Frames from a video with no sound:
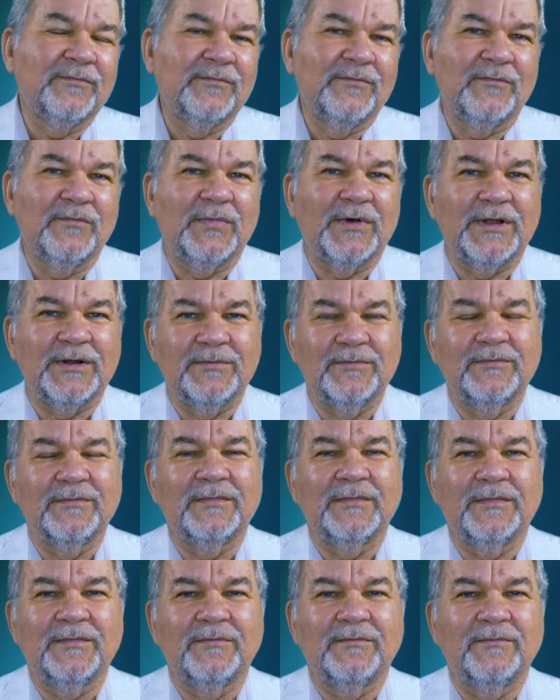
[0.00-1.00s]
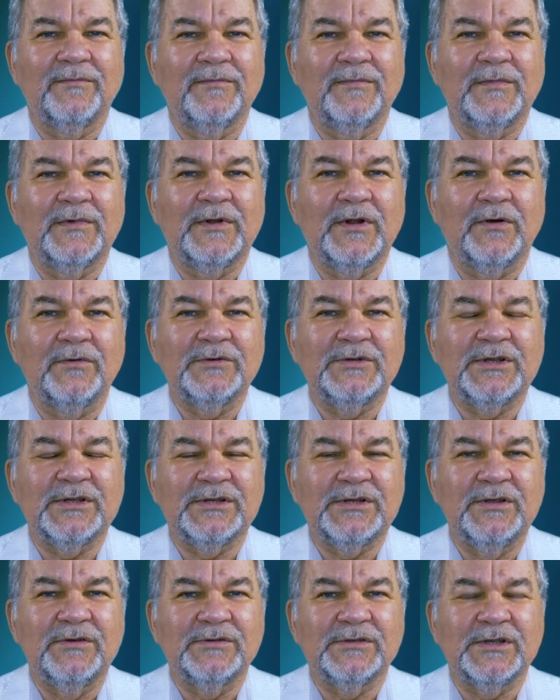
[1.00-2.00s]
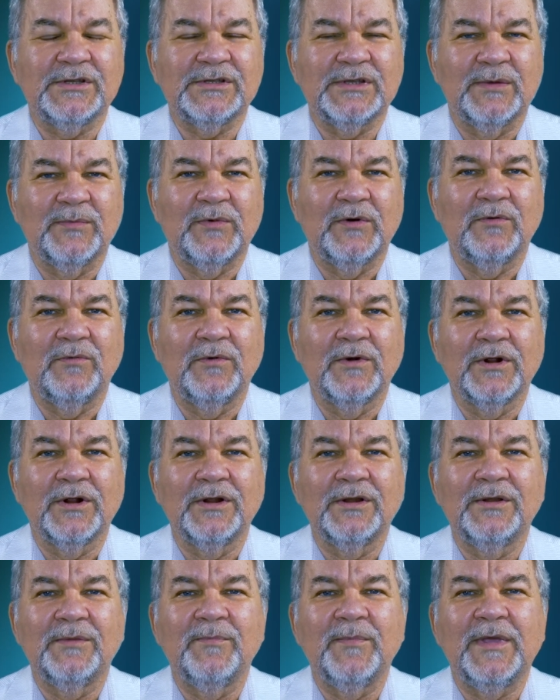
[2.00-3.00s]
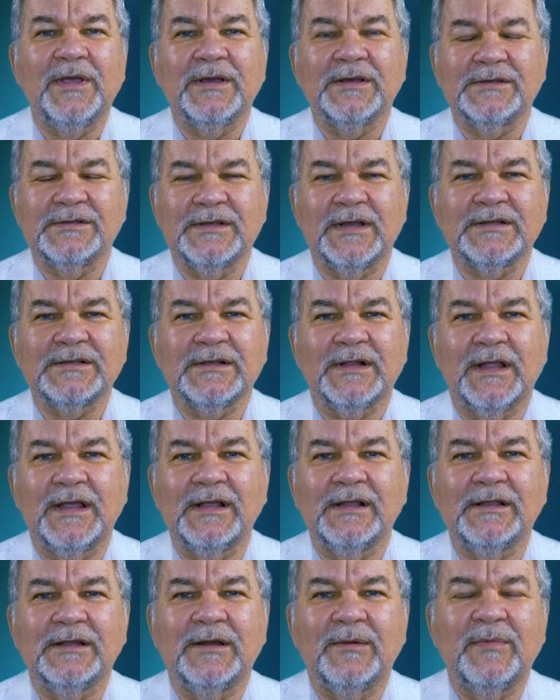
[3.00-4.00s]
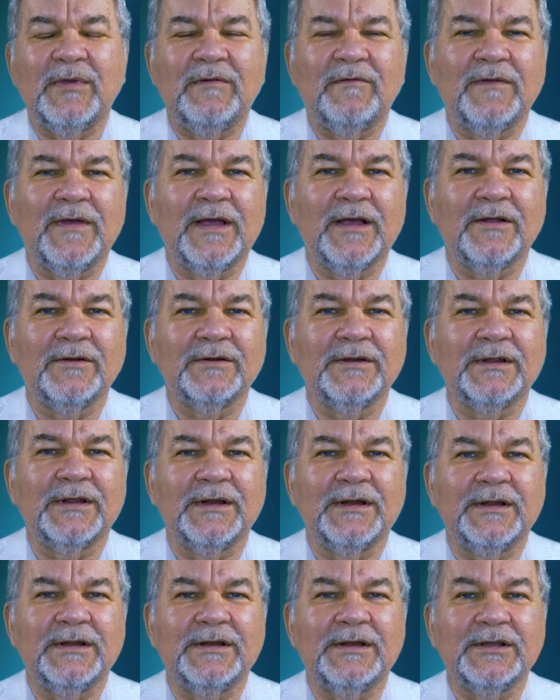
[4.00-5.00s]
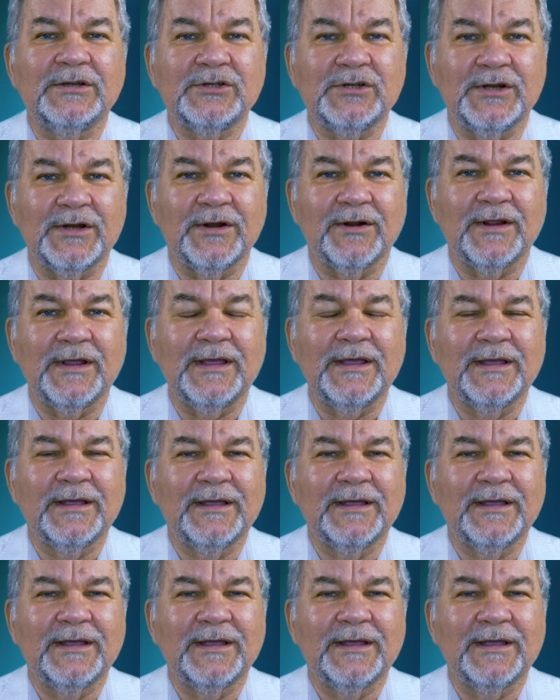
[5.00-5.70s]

But don't just use a simple word, because that's likely to be found in a dictionary.